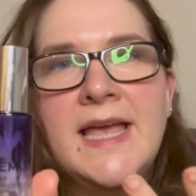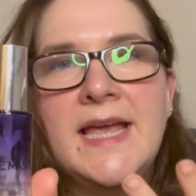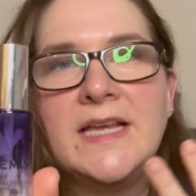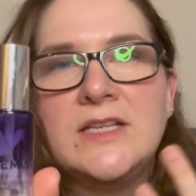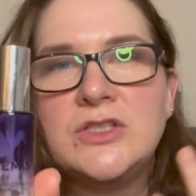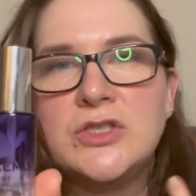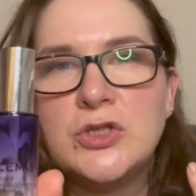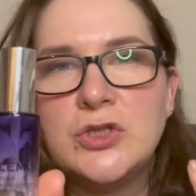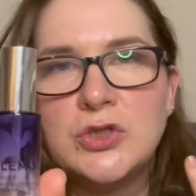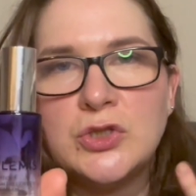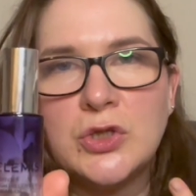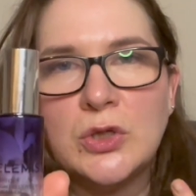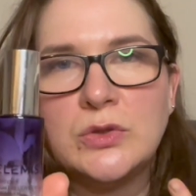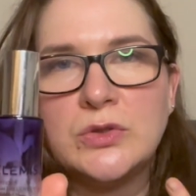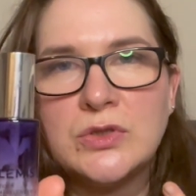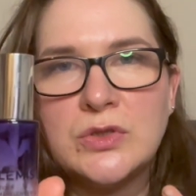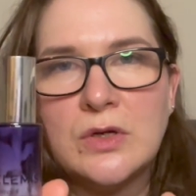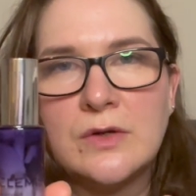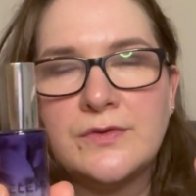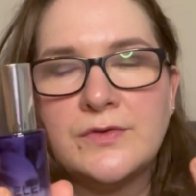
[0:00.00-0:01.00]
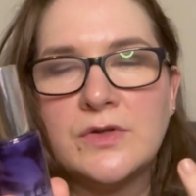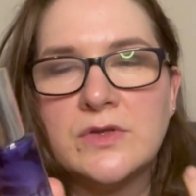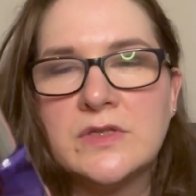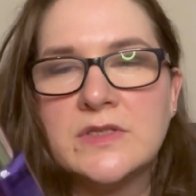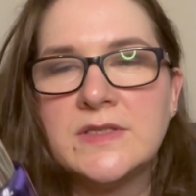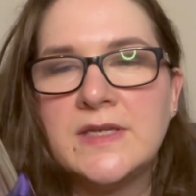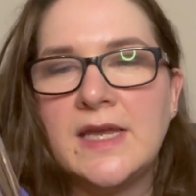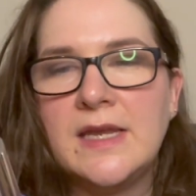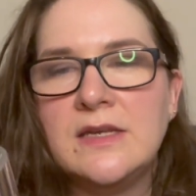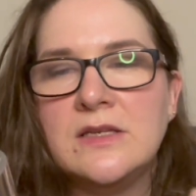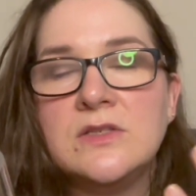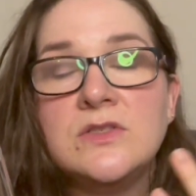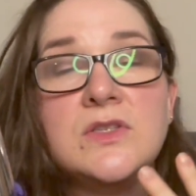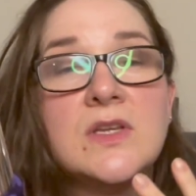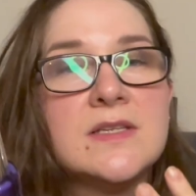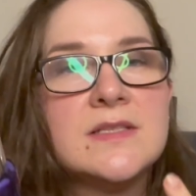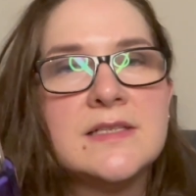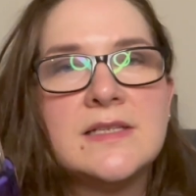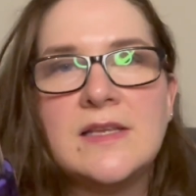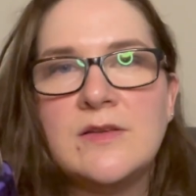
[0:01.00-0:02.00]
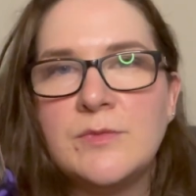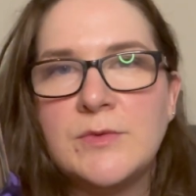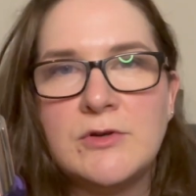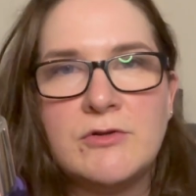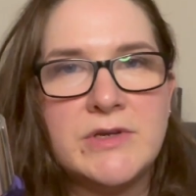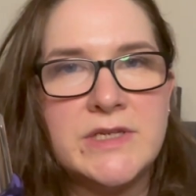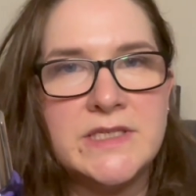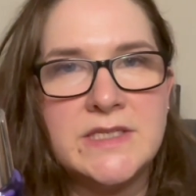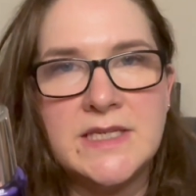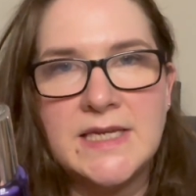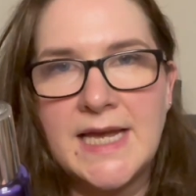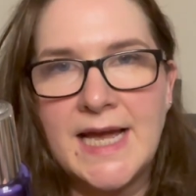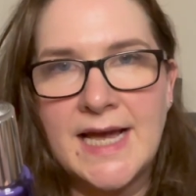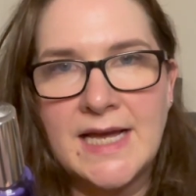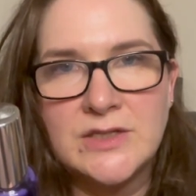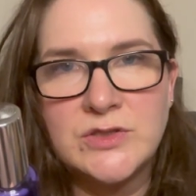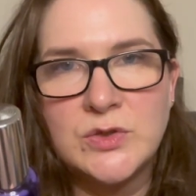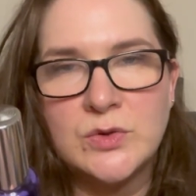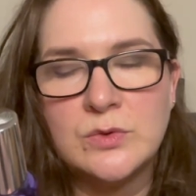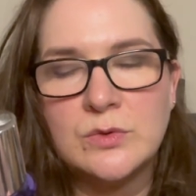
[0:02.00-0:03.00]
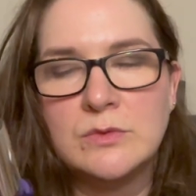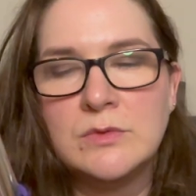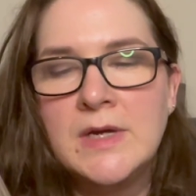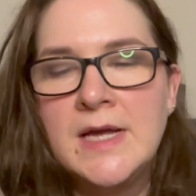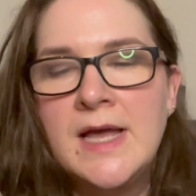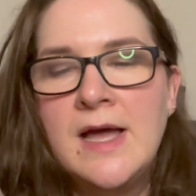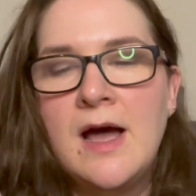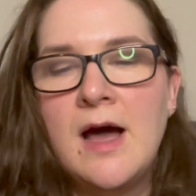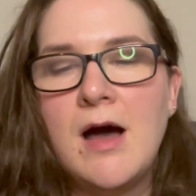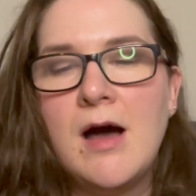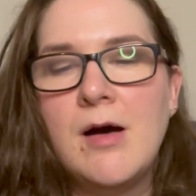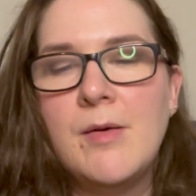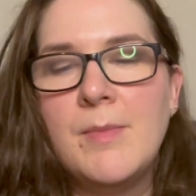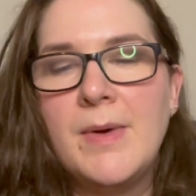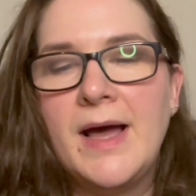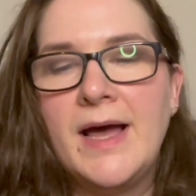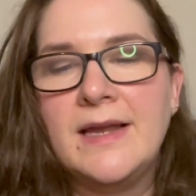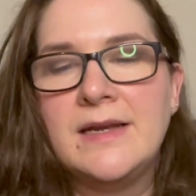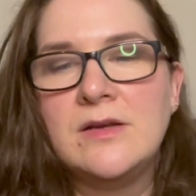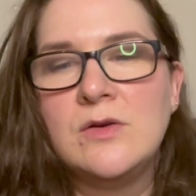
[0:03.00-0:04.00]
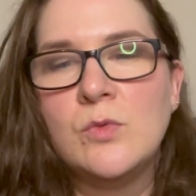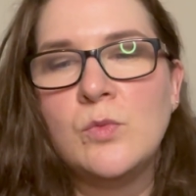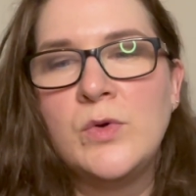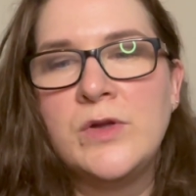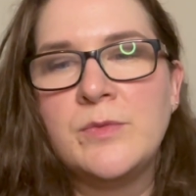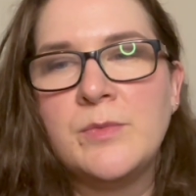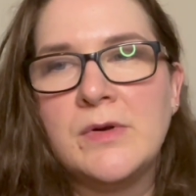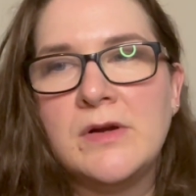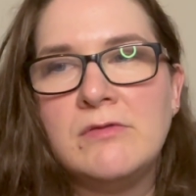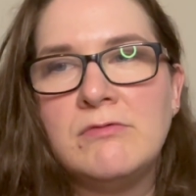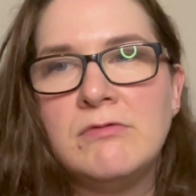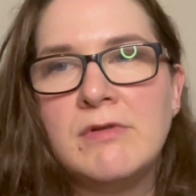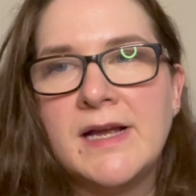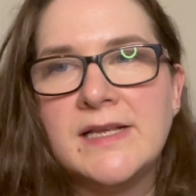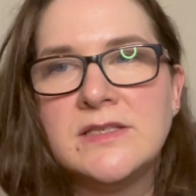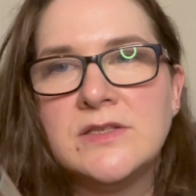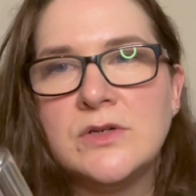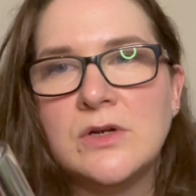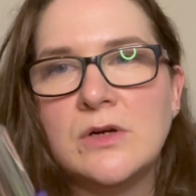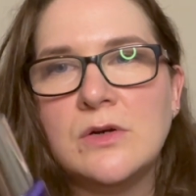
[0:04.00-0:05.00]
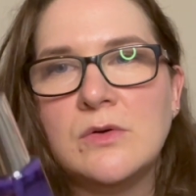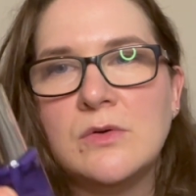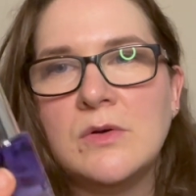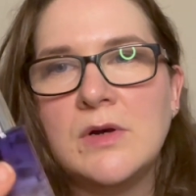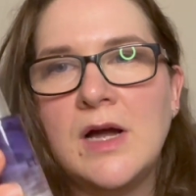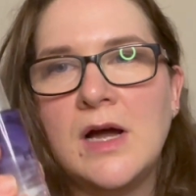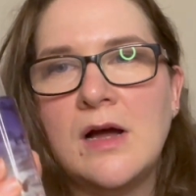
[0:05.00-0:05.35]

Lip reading: It's just so soft on the skin. Doesn't leave me greasy at all. And with my retinol,